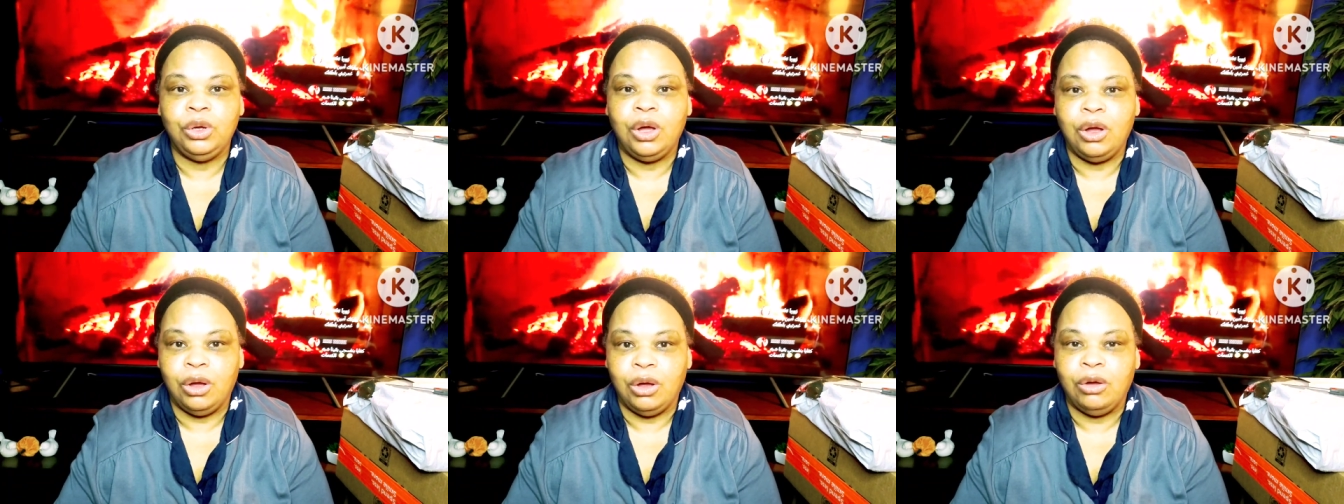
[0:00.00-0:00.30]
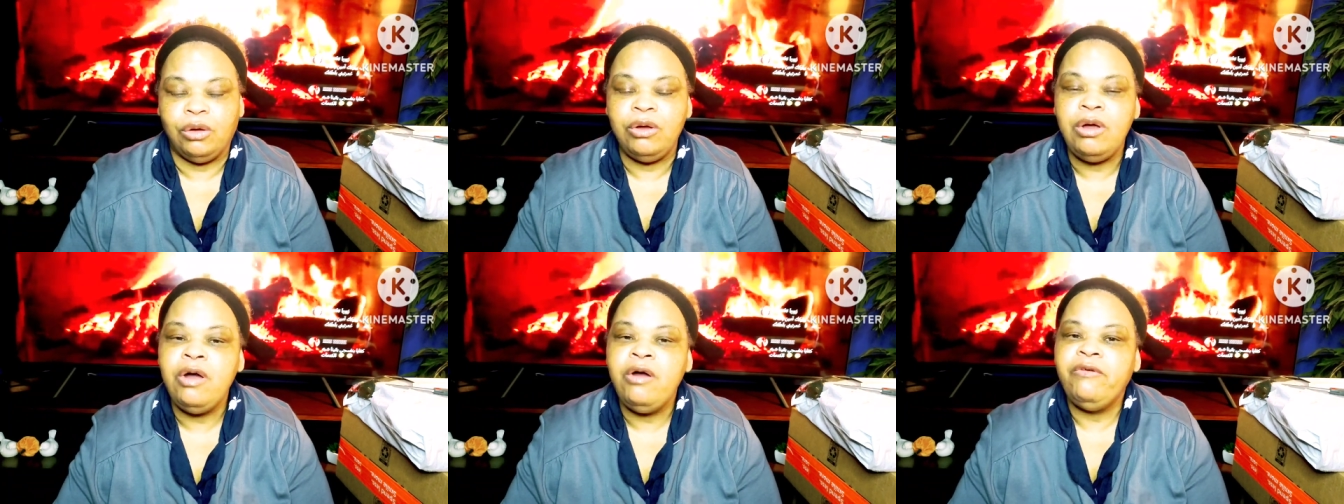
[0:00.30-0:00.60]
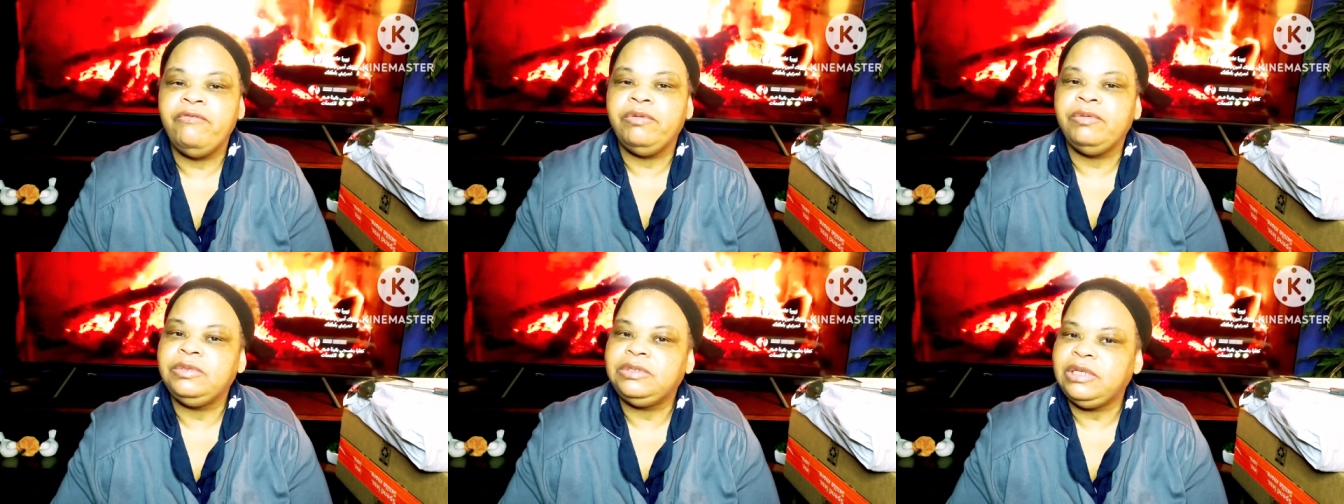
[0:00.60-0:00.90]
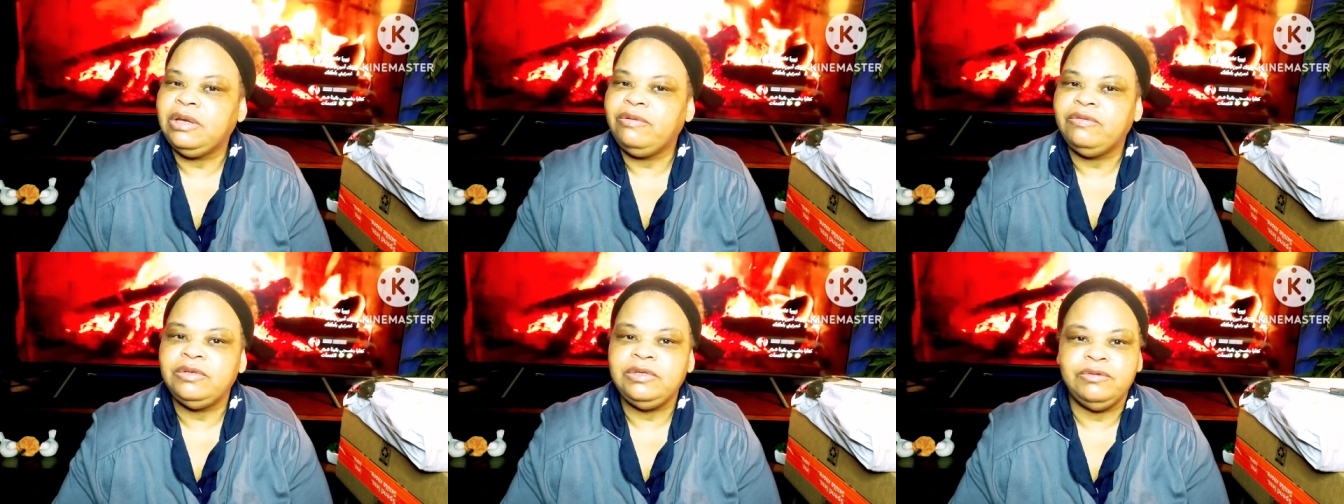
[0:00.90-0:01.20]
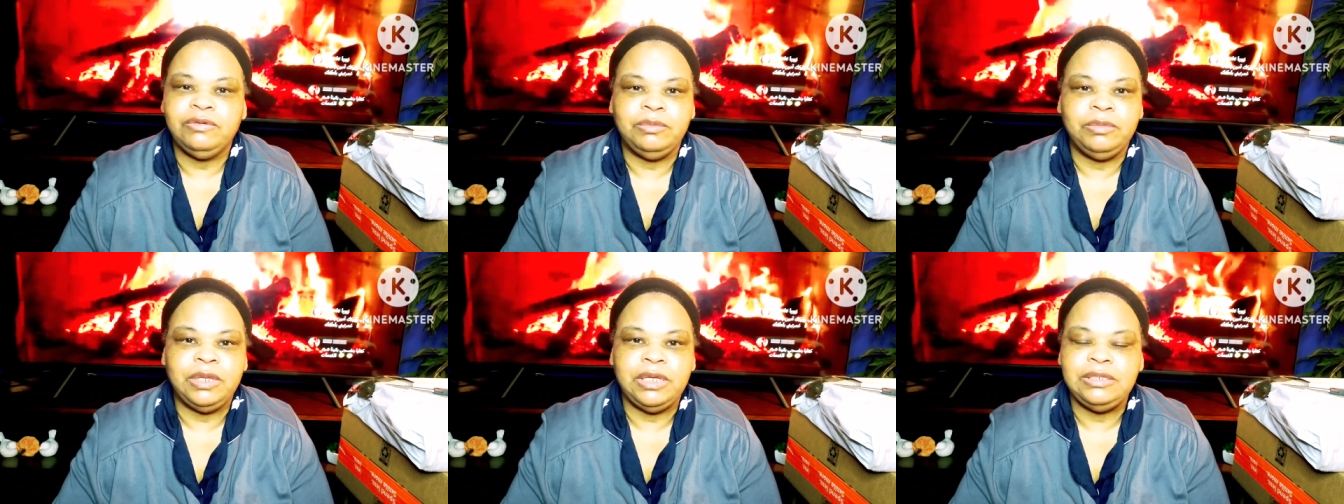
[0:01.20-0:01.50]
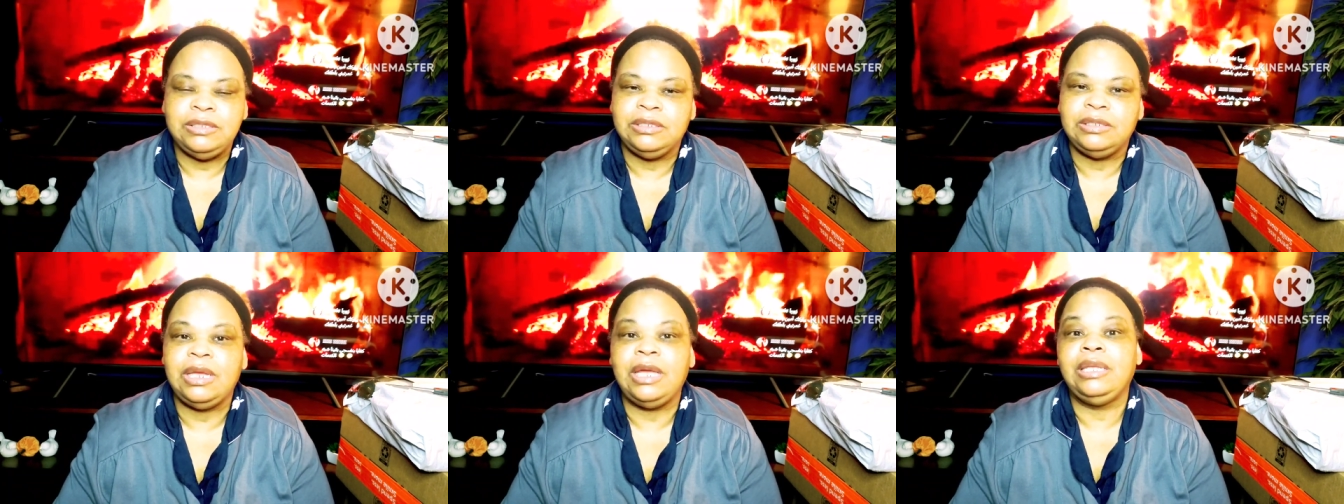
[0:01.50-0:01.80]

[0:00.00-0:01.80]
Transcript: a haul from several different places.